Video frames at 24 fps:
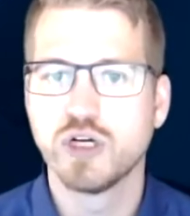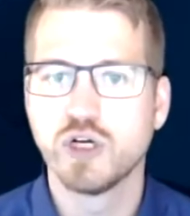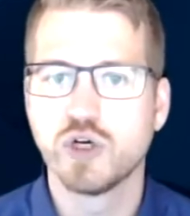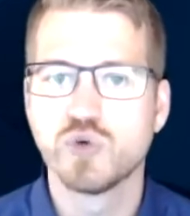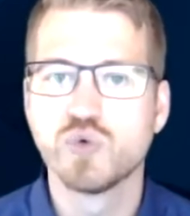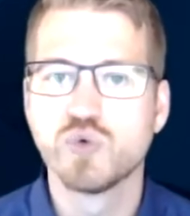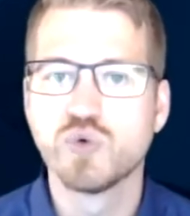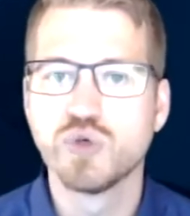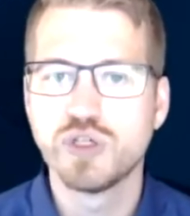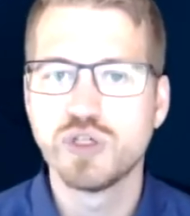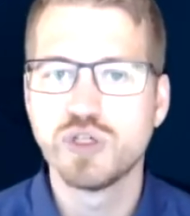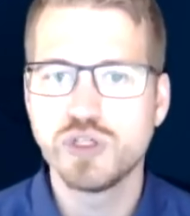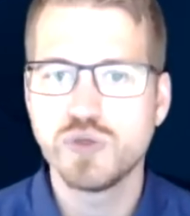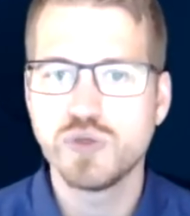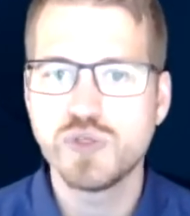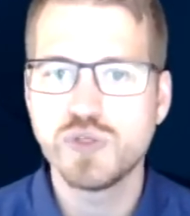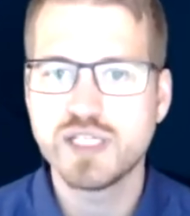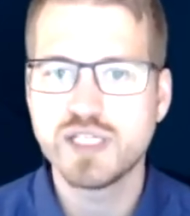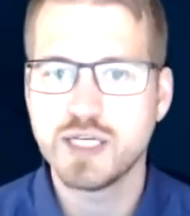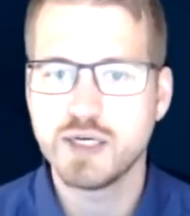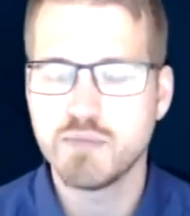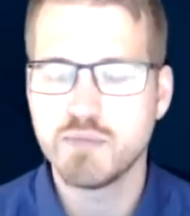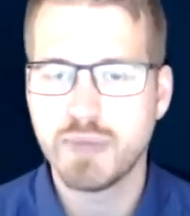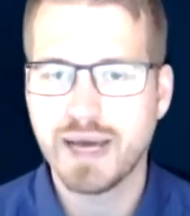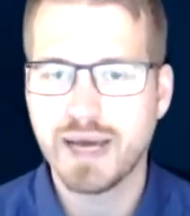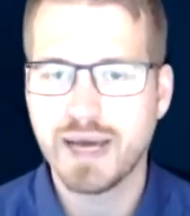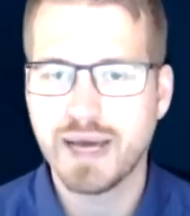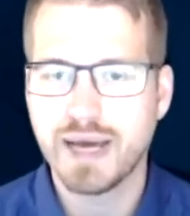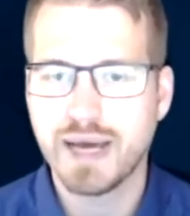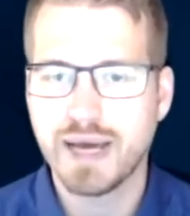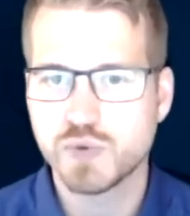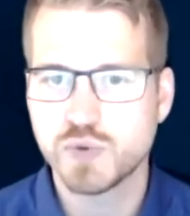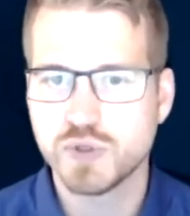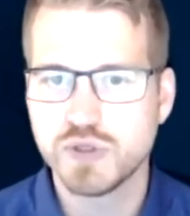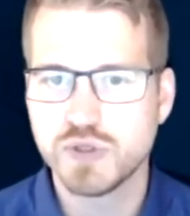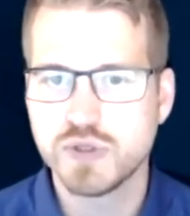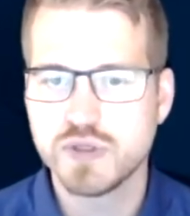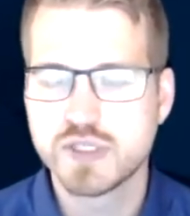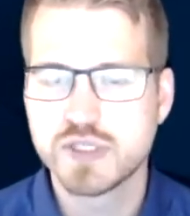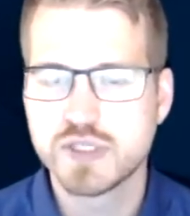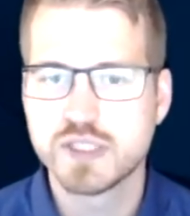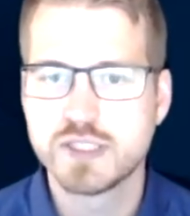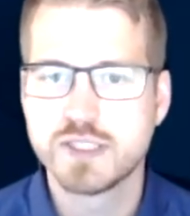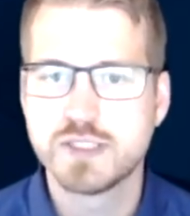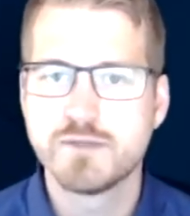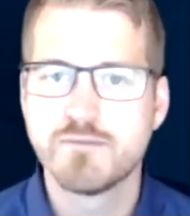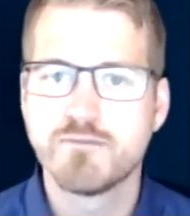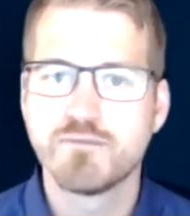reducing passwords,
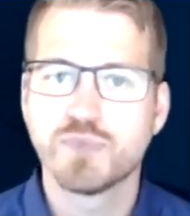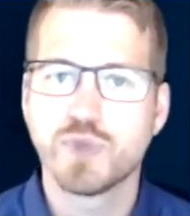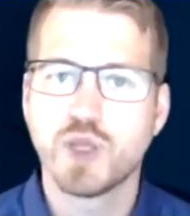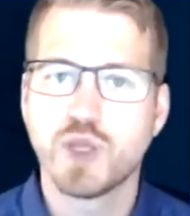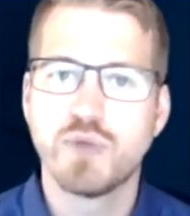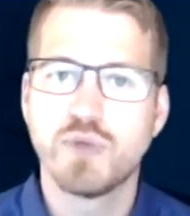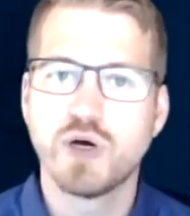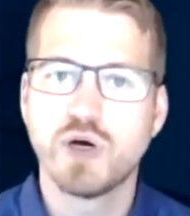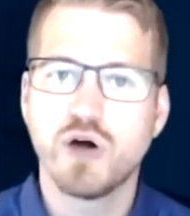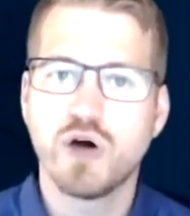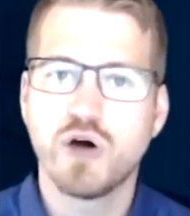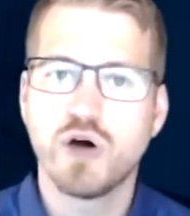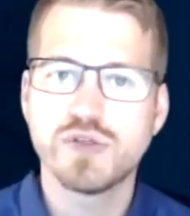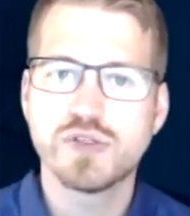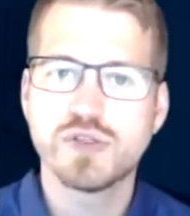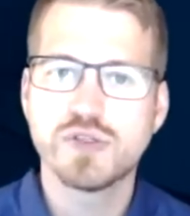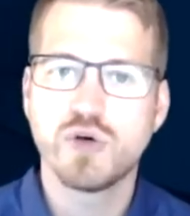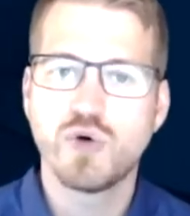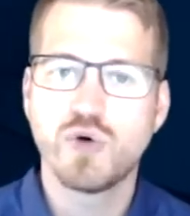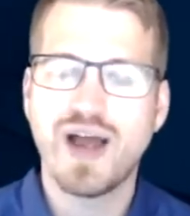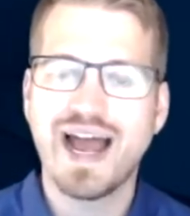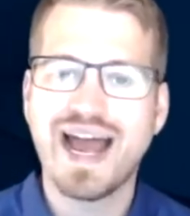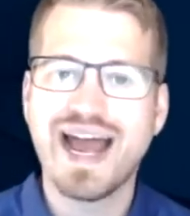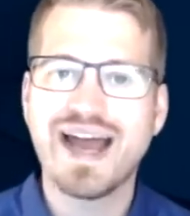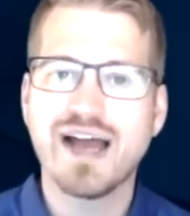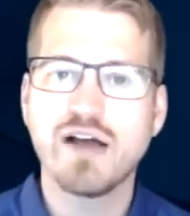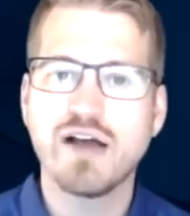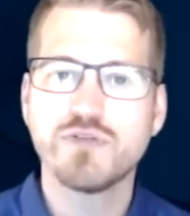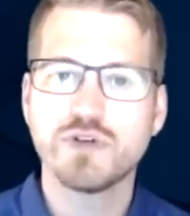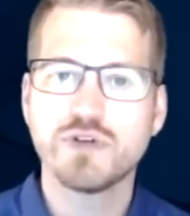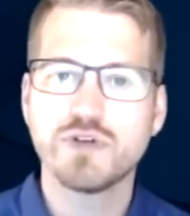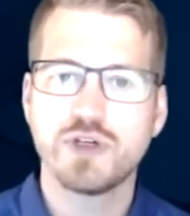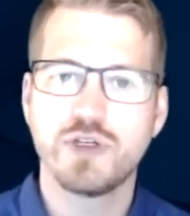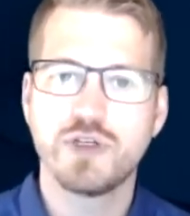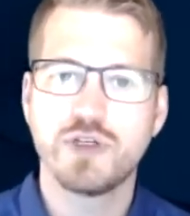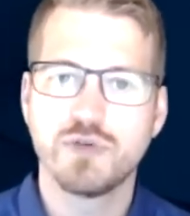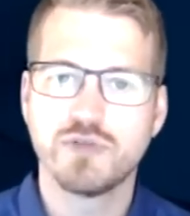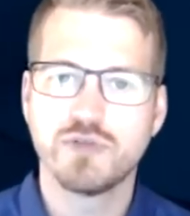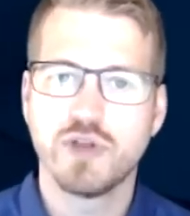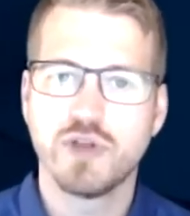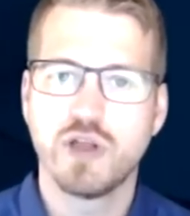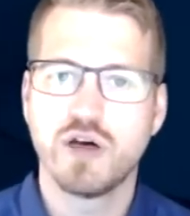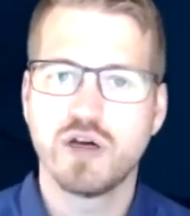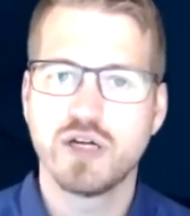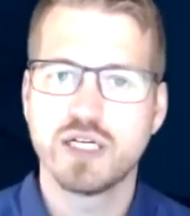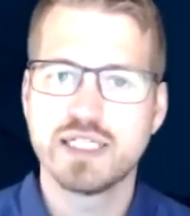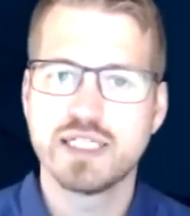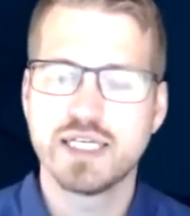but also after you've
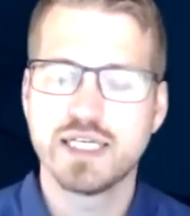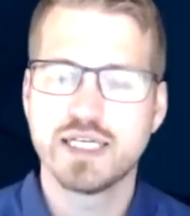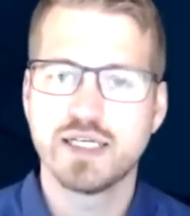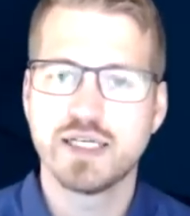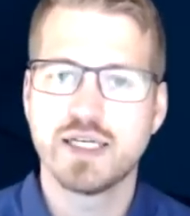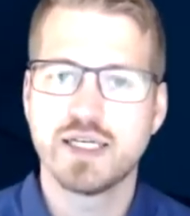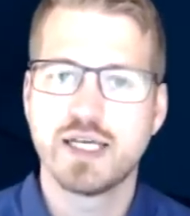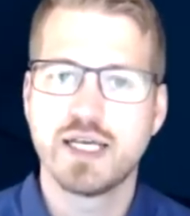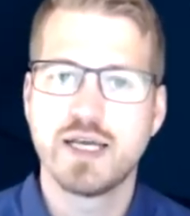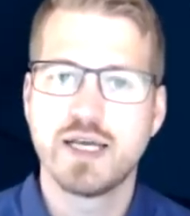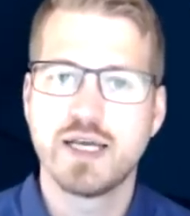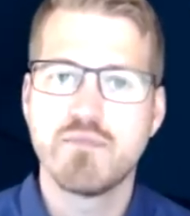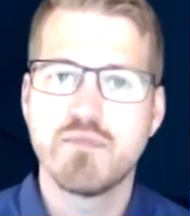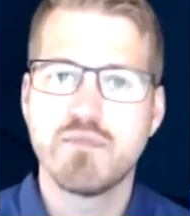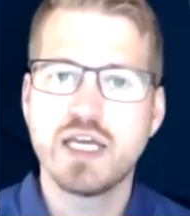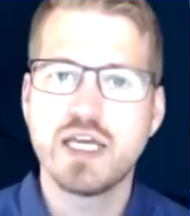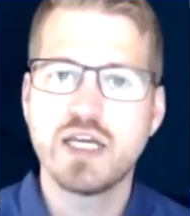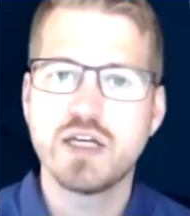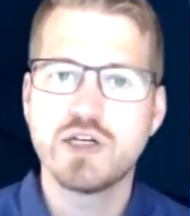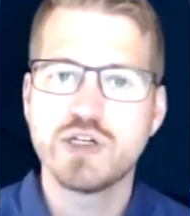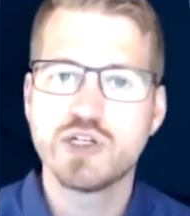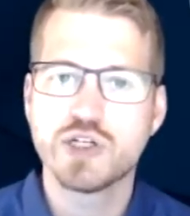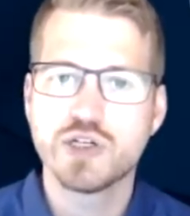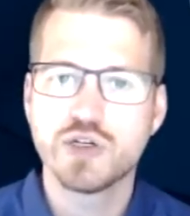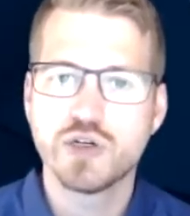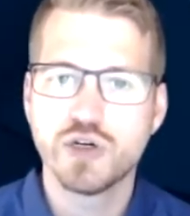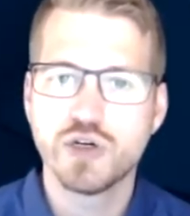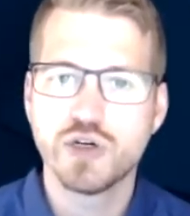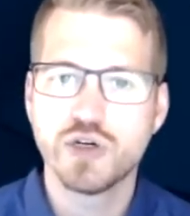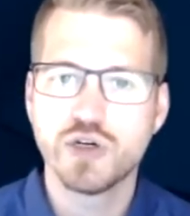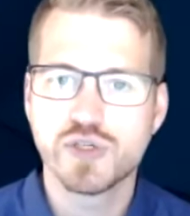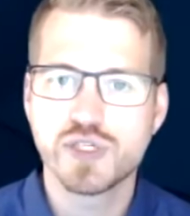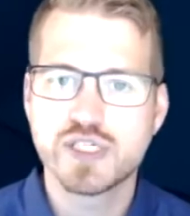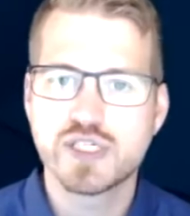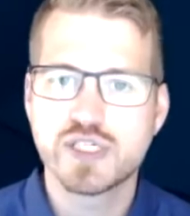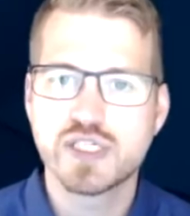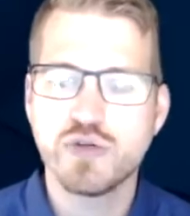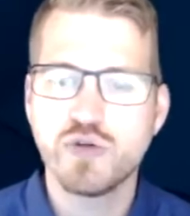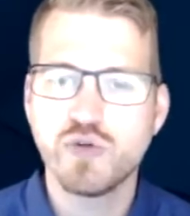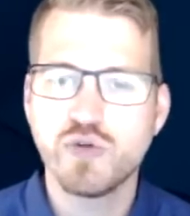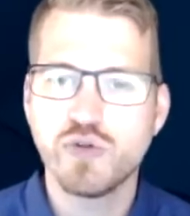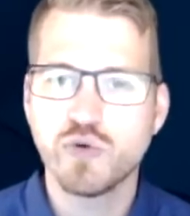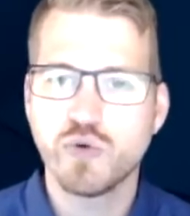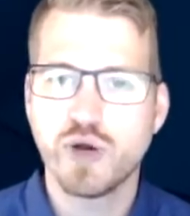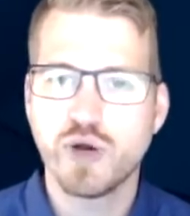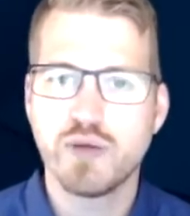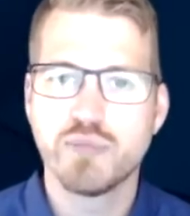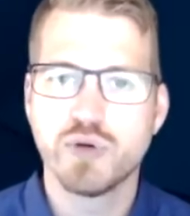logged in, making sure you're still
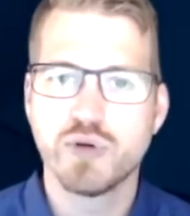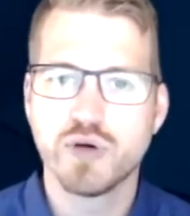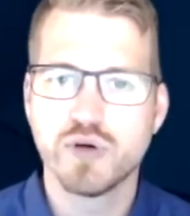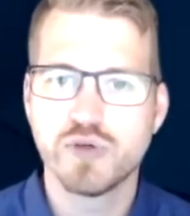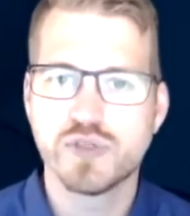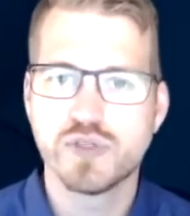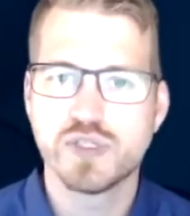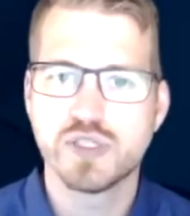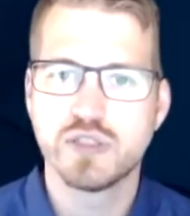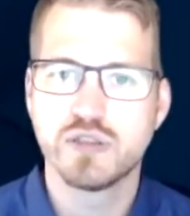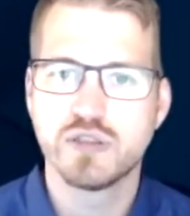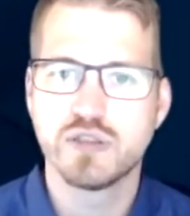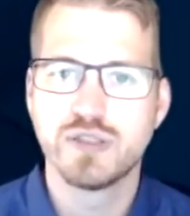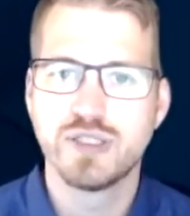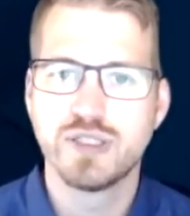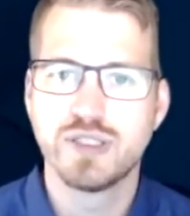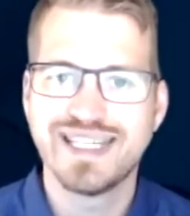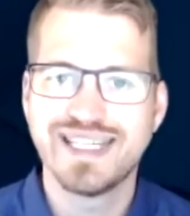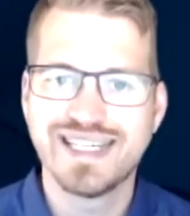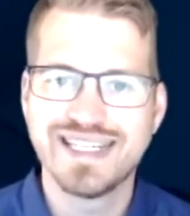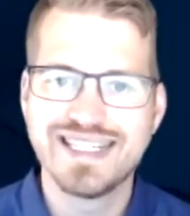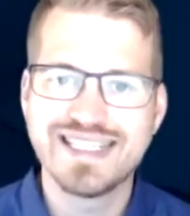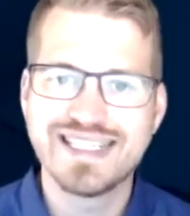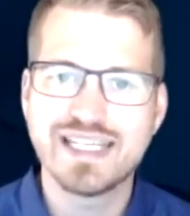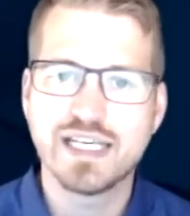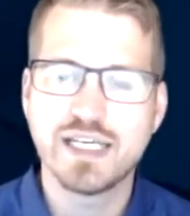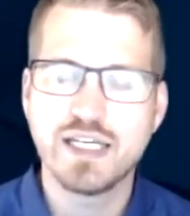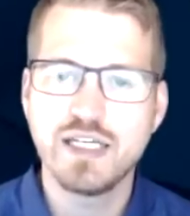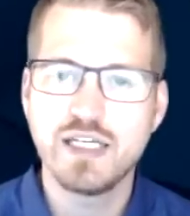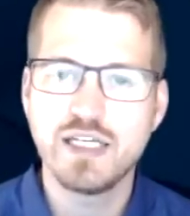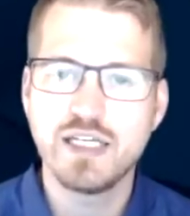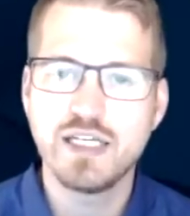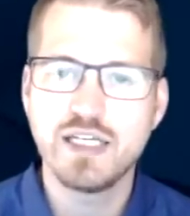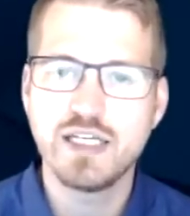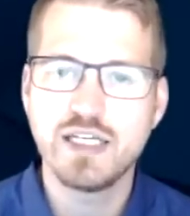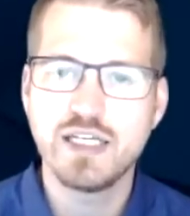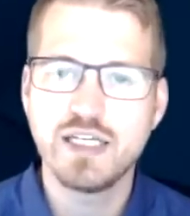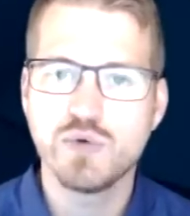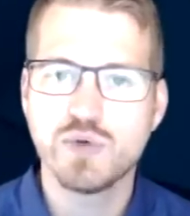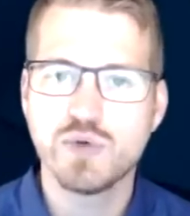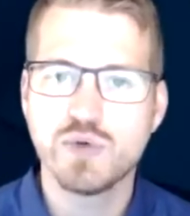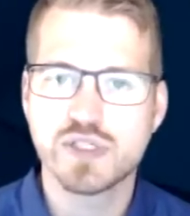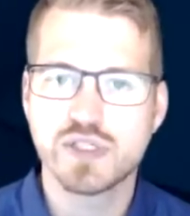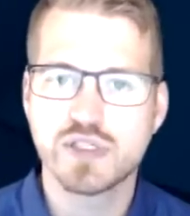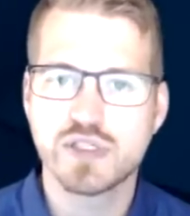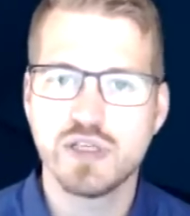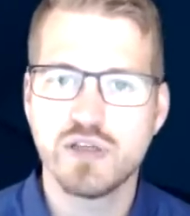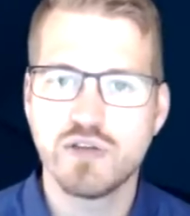the right person
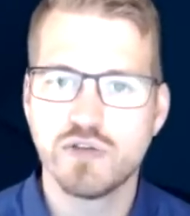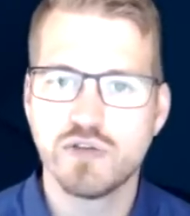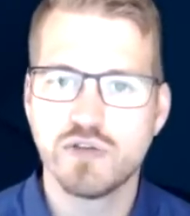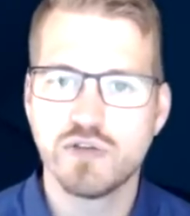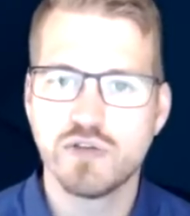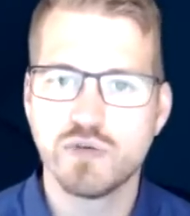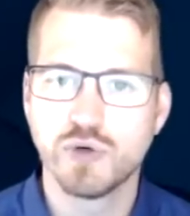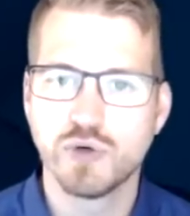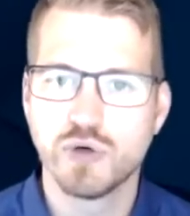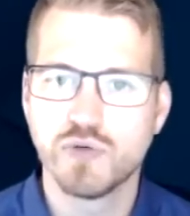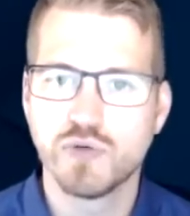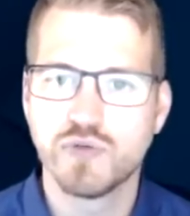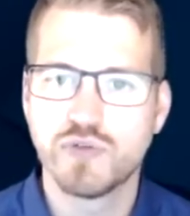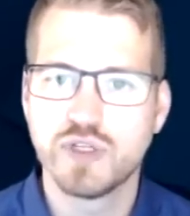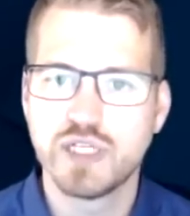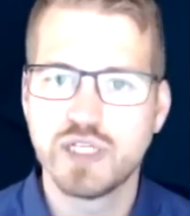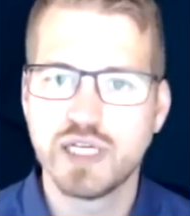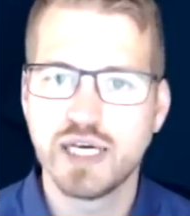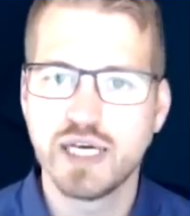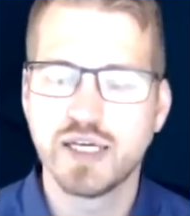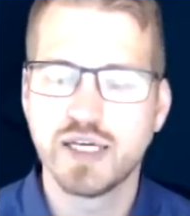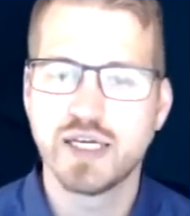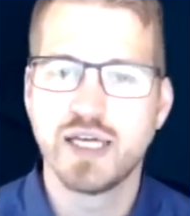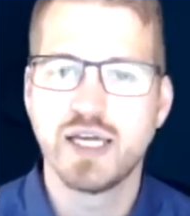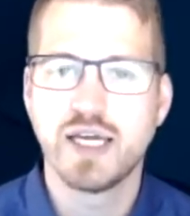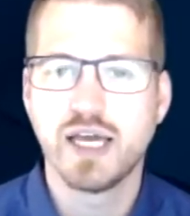continuously throughout the day.